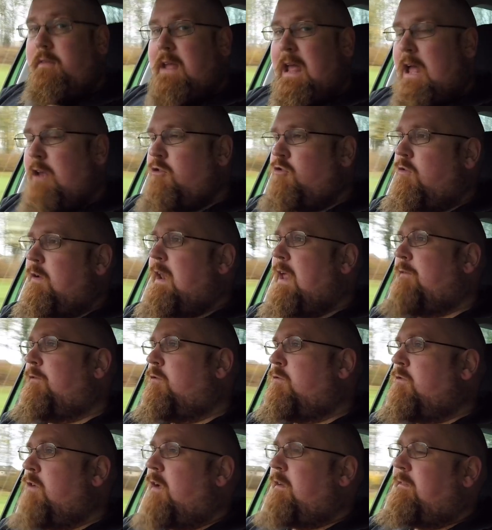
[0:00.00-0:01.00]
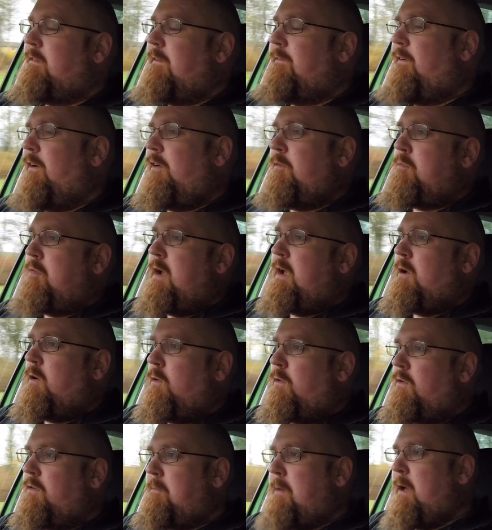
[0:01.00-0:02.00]
entry-level 95 brake
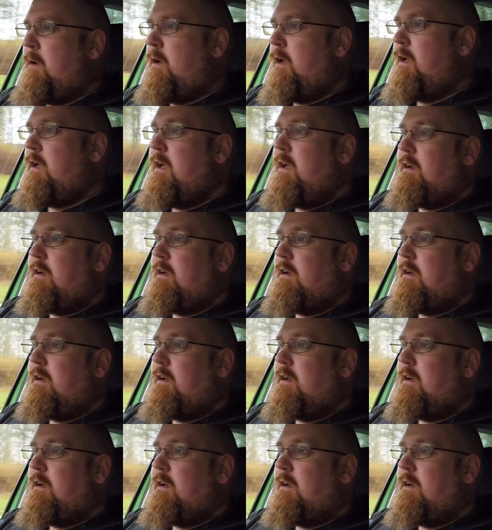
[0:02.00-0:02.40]
horsepower,